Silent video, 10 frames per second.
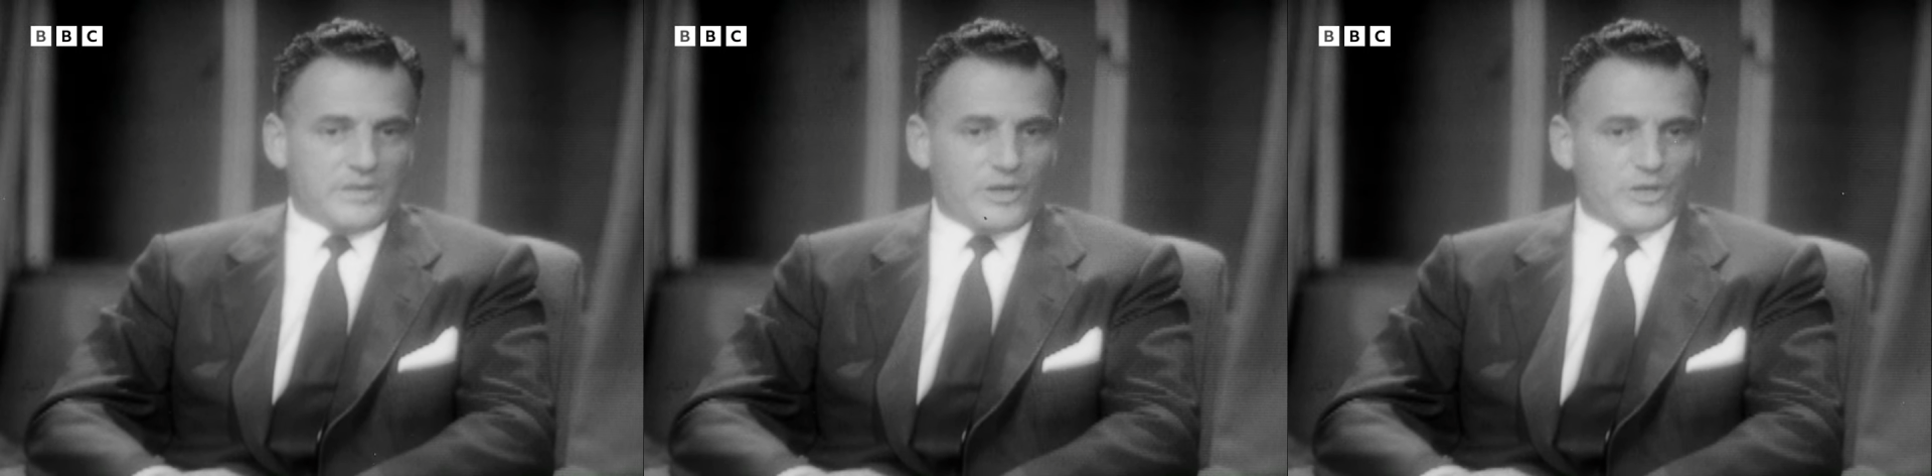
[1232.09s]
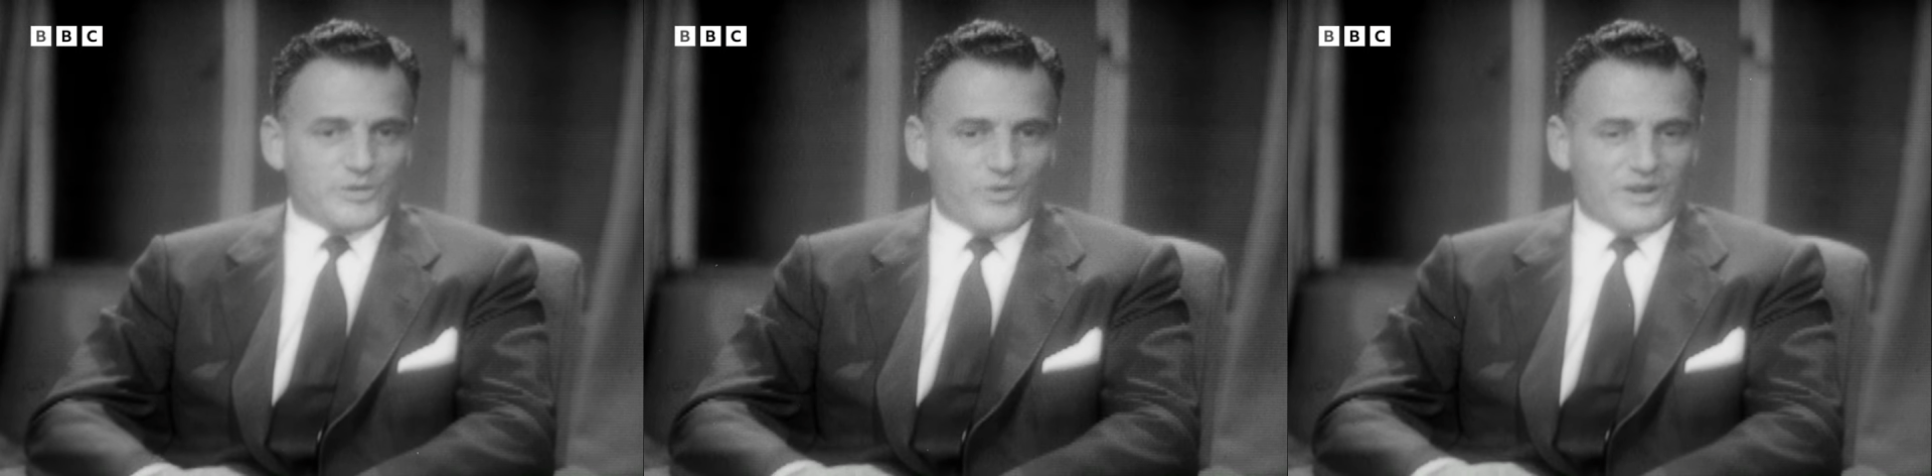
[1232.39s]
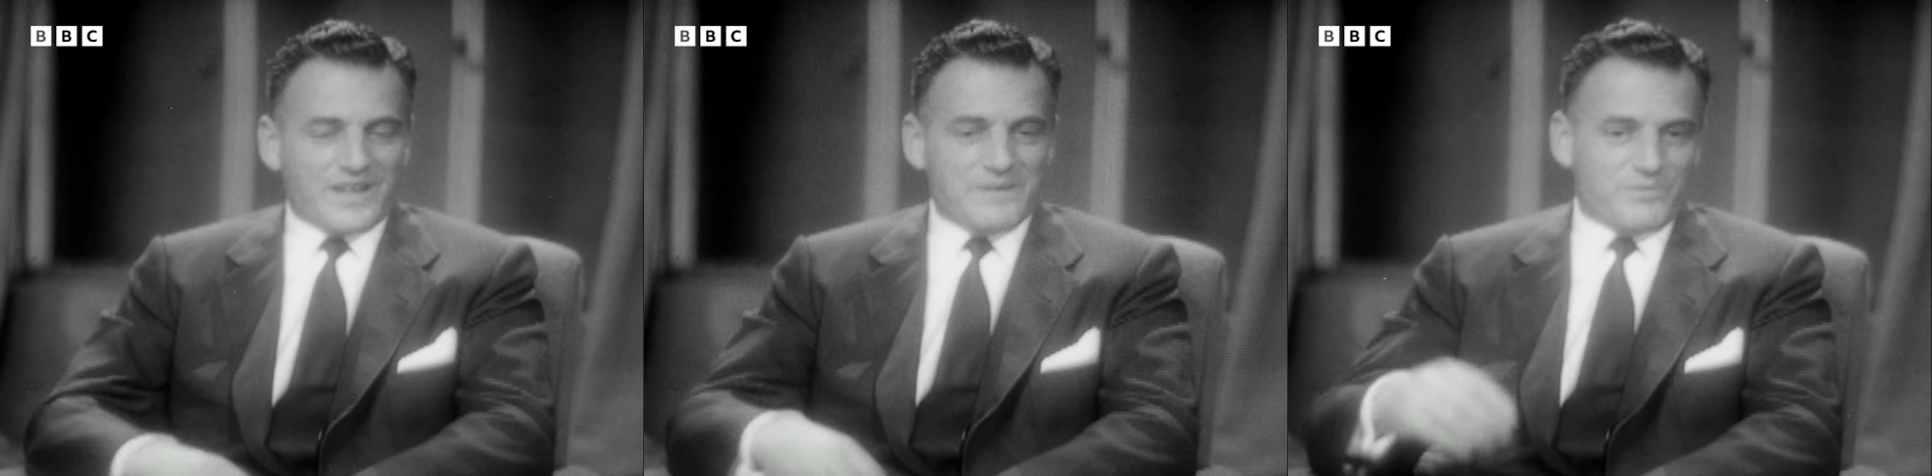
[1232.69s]
because
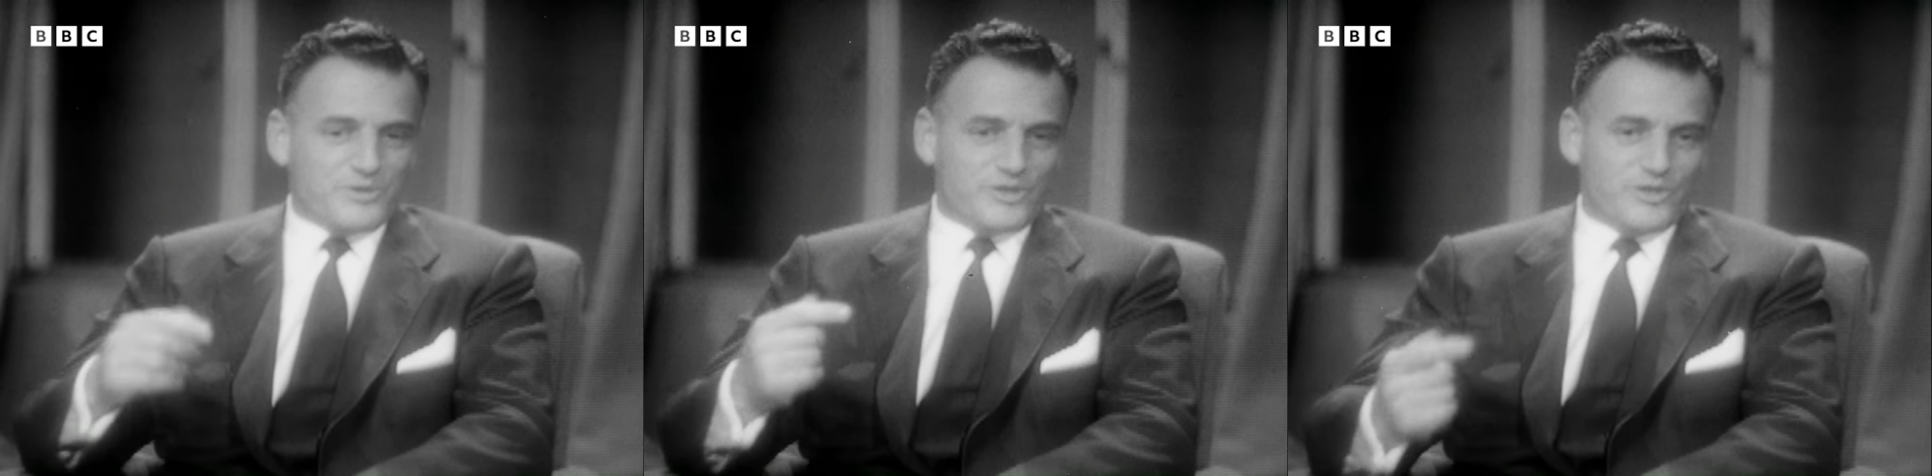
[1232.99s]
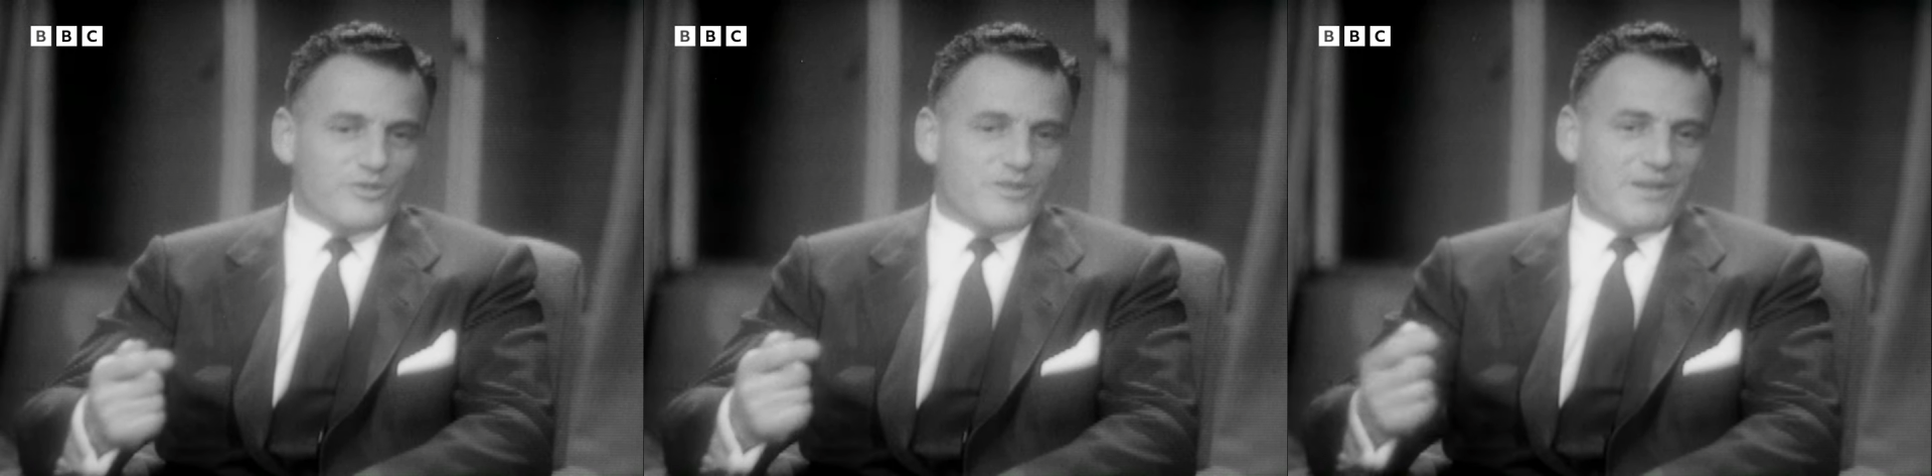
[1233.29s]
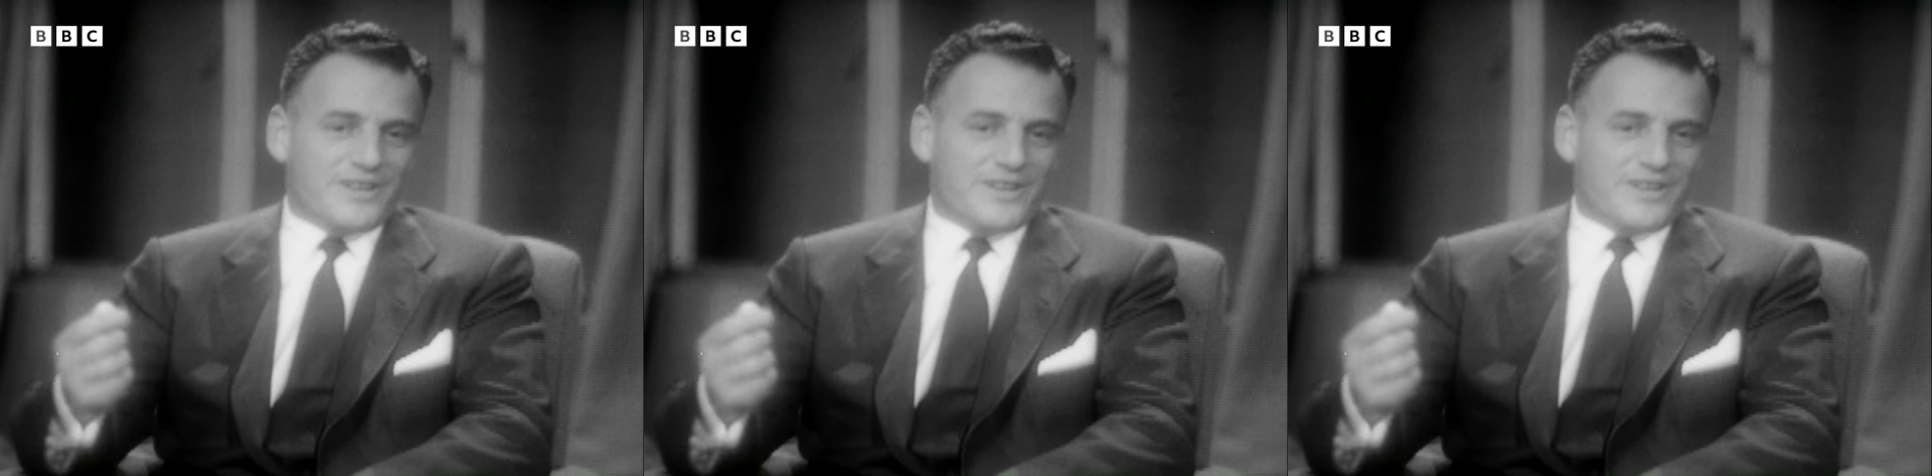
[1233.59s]
when I pursue them,